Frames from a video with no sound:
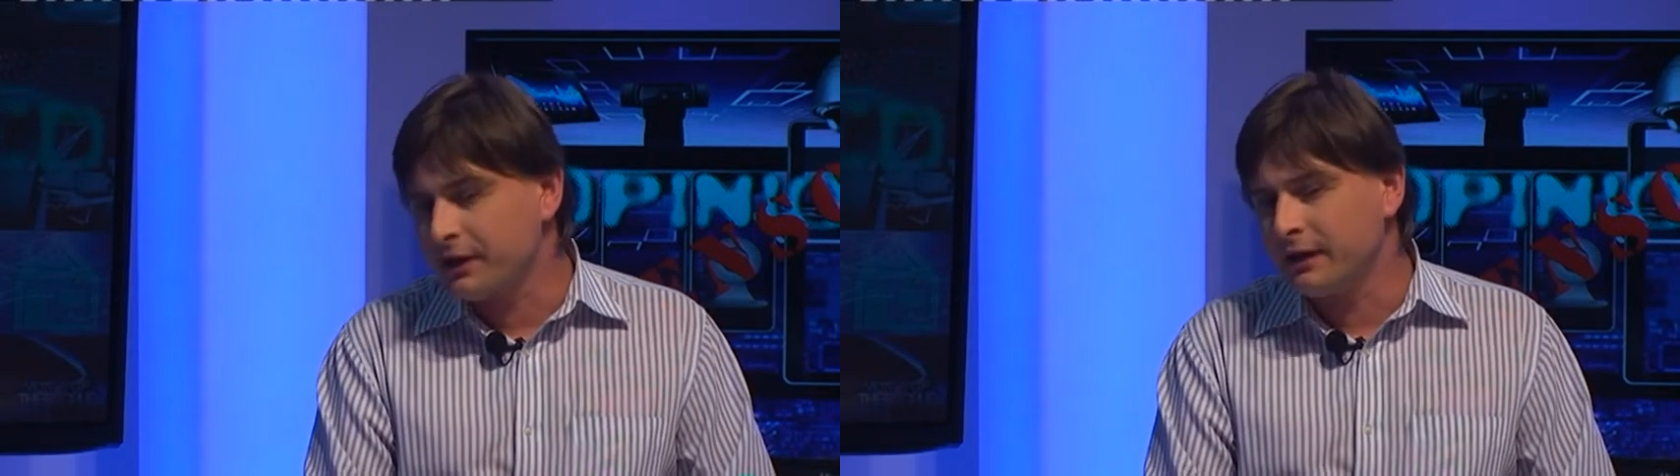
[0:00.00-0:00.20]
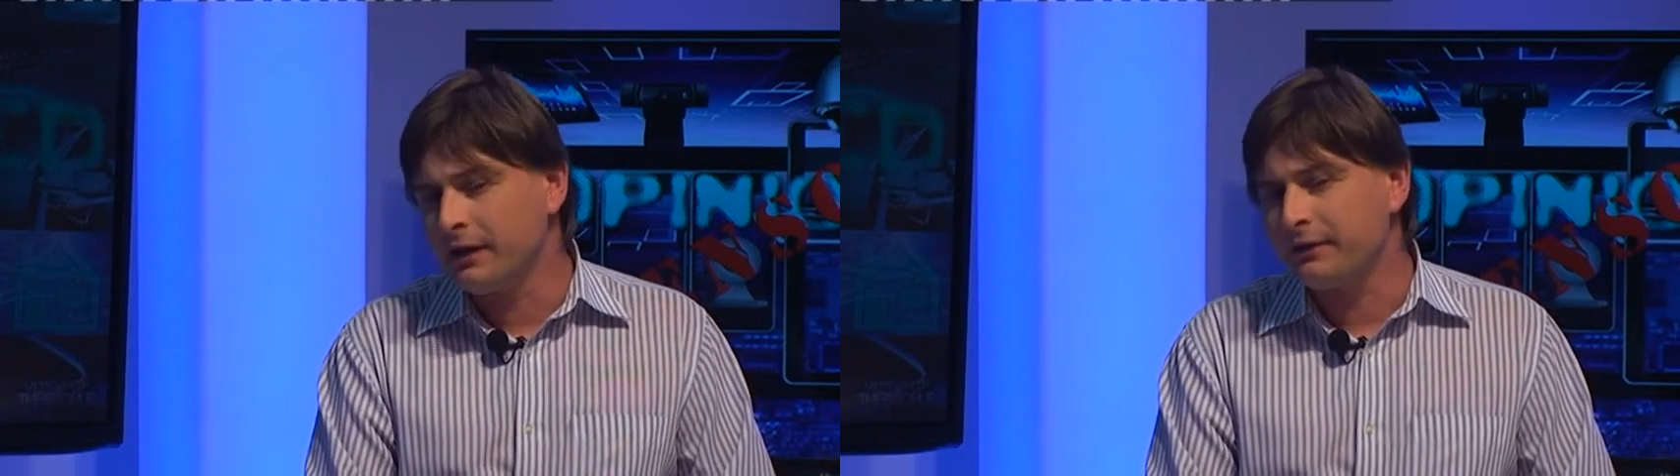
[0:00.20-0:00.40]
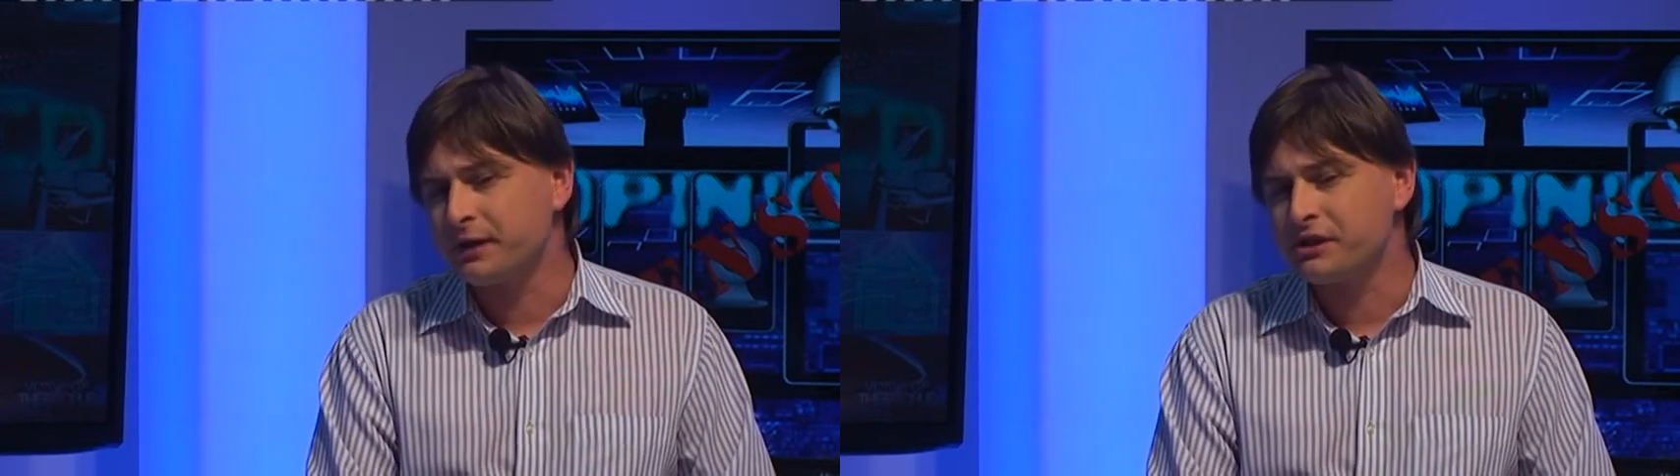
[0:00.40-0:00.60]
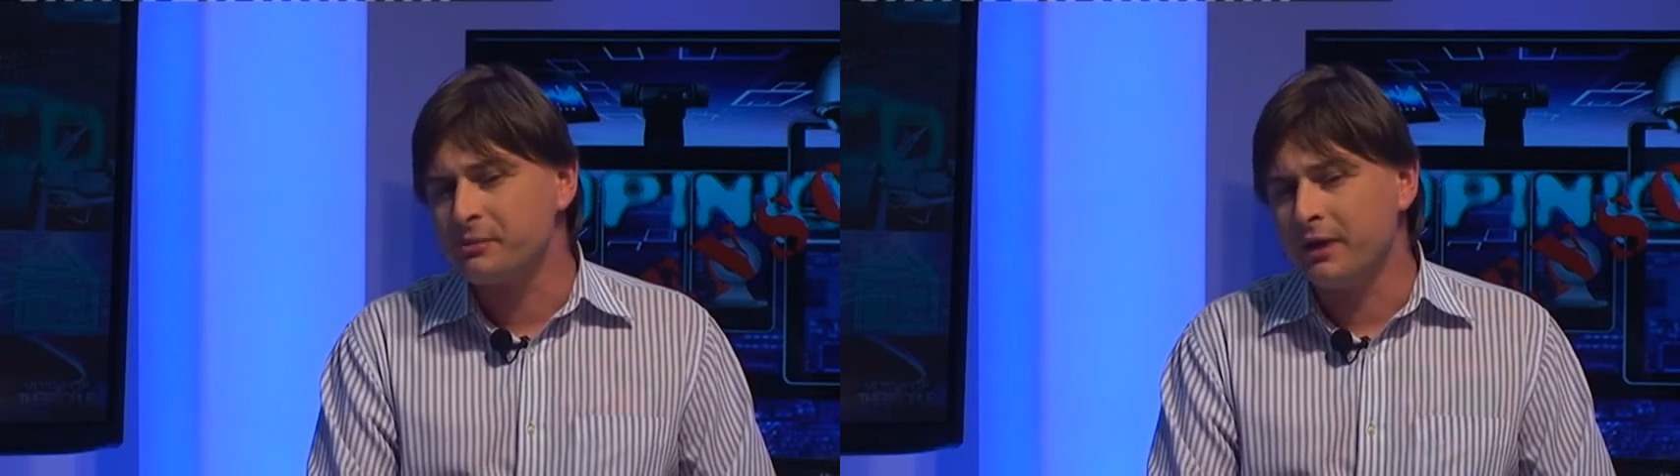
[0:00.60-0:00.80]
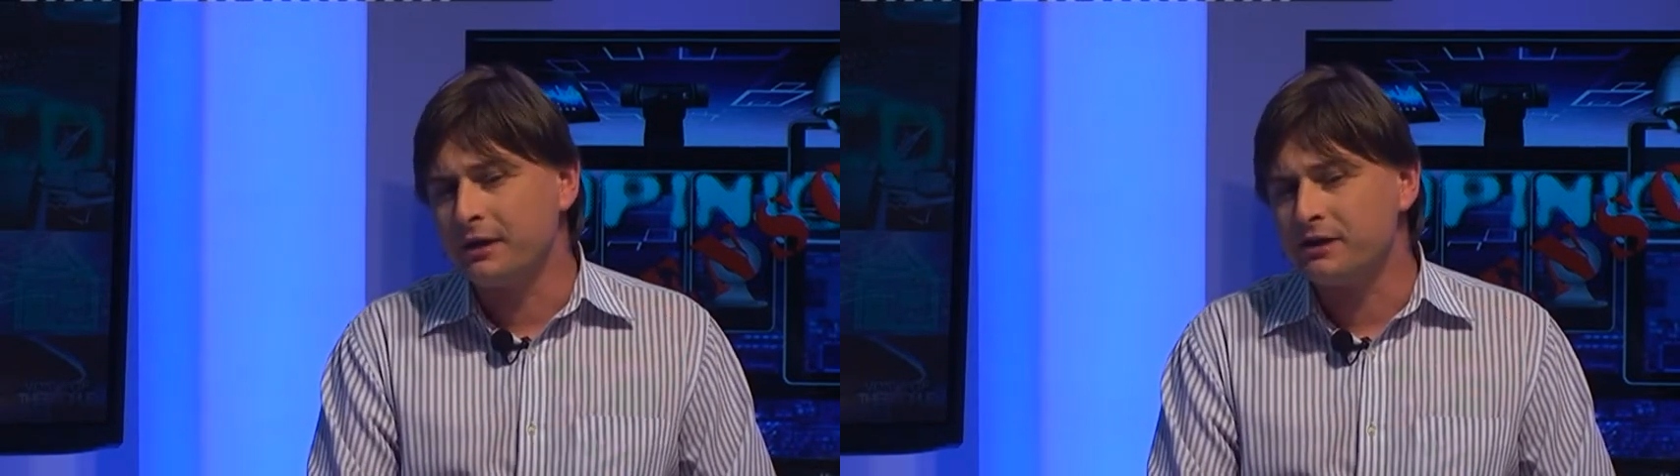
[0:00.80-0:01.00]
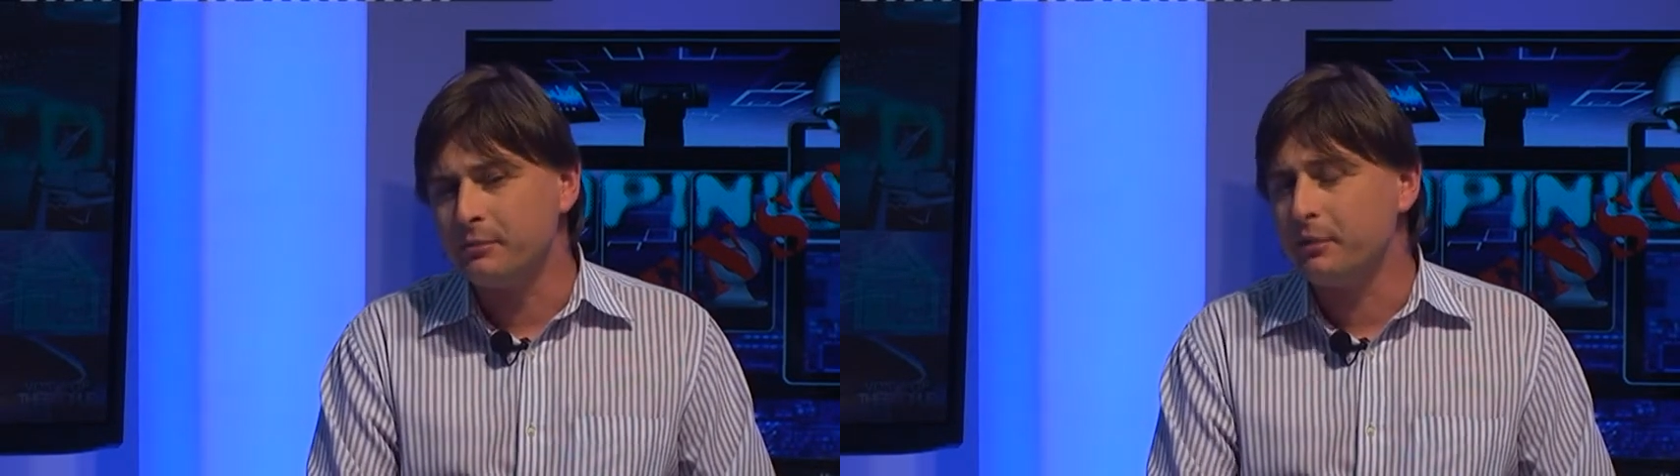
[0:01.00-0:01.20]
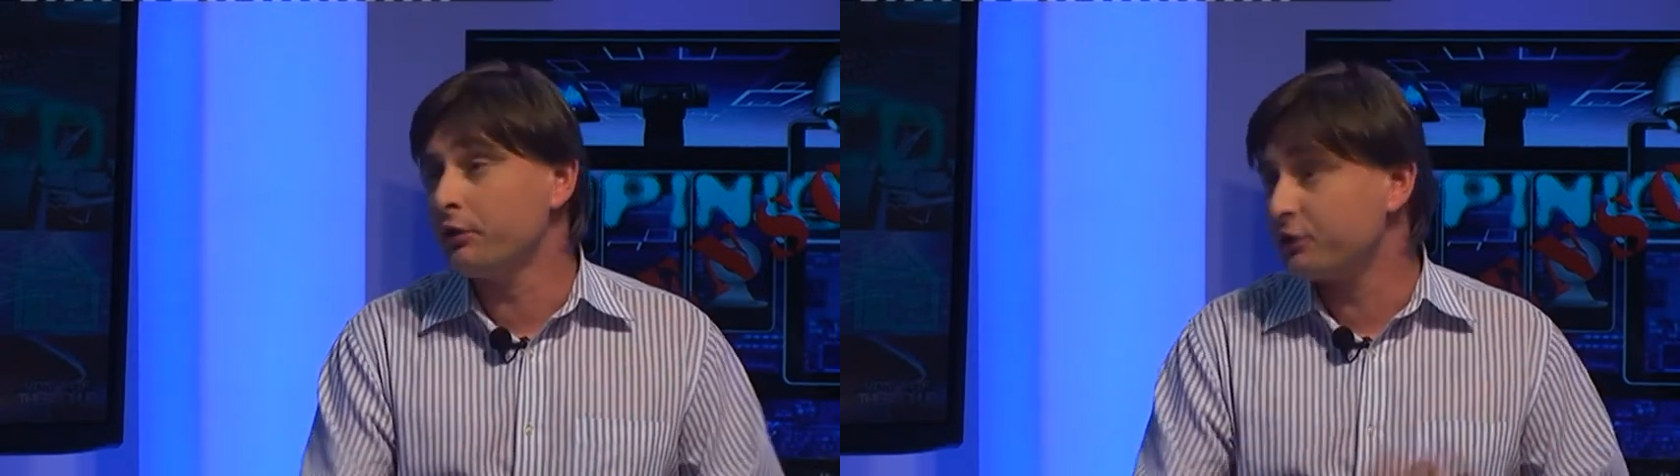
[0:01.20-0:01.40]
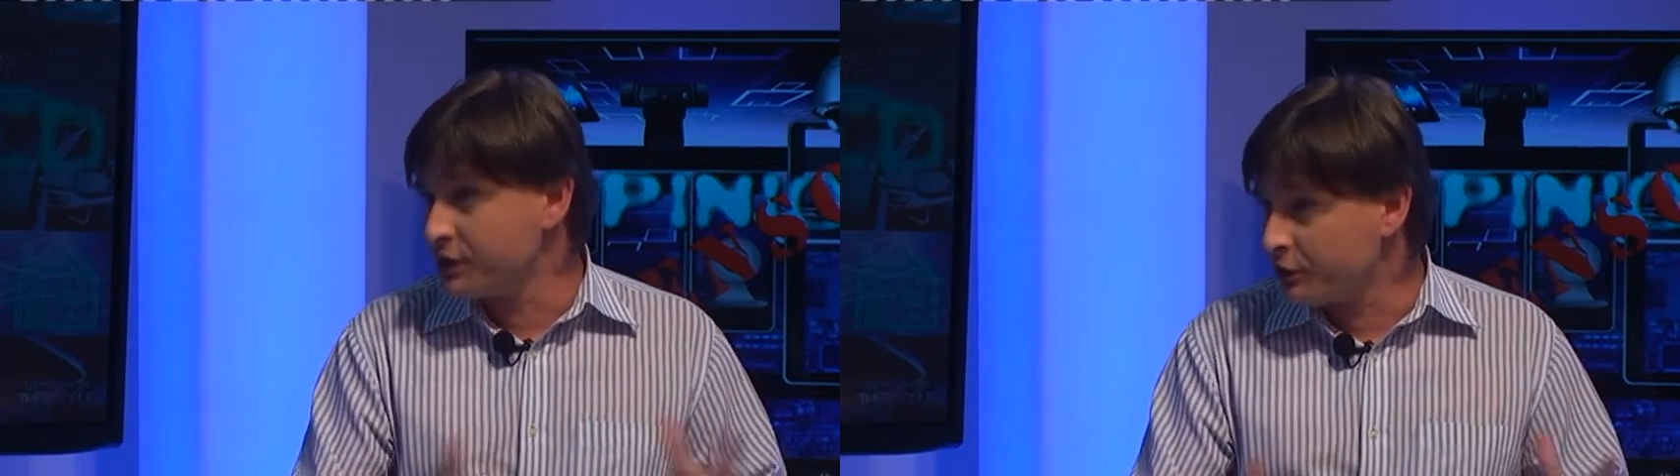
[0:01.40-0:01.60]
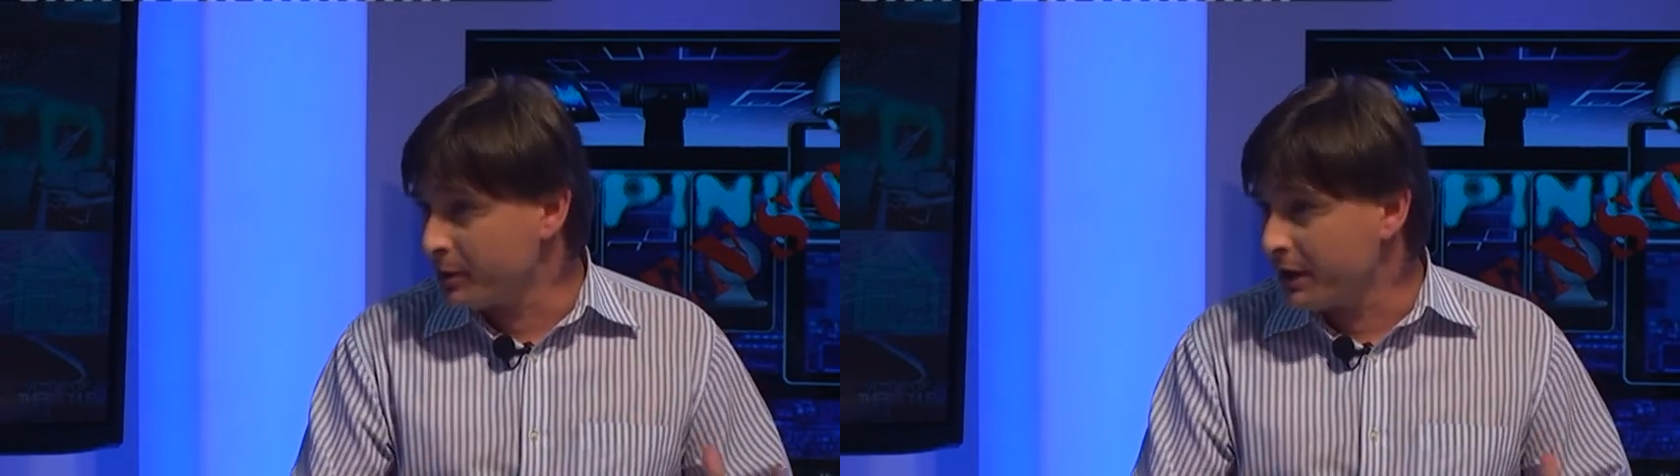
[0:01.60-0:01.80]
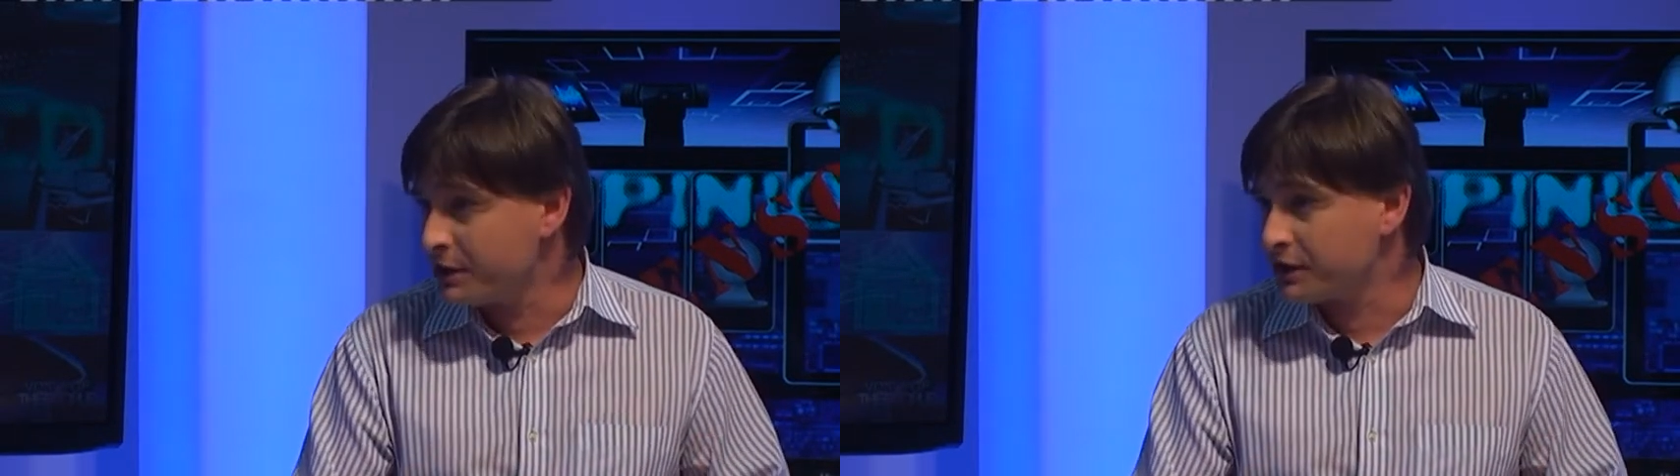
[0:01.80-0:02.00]
I think it's about military
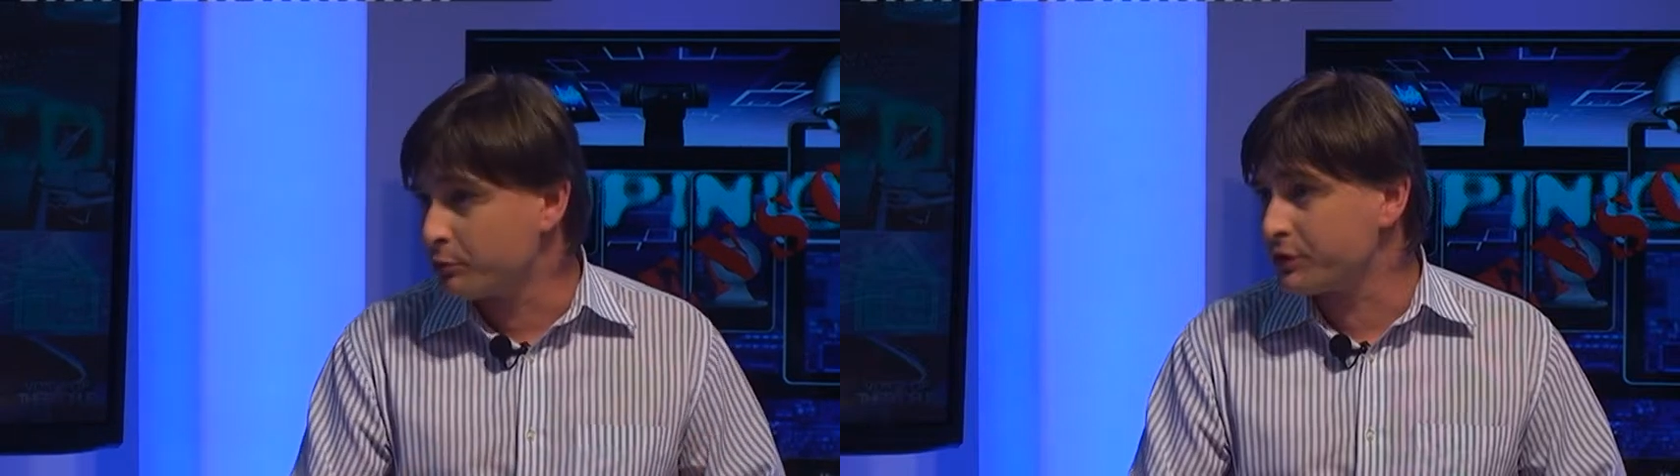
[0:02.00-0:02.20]
domination.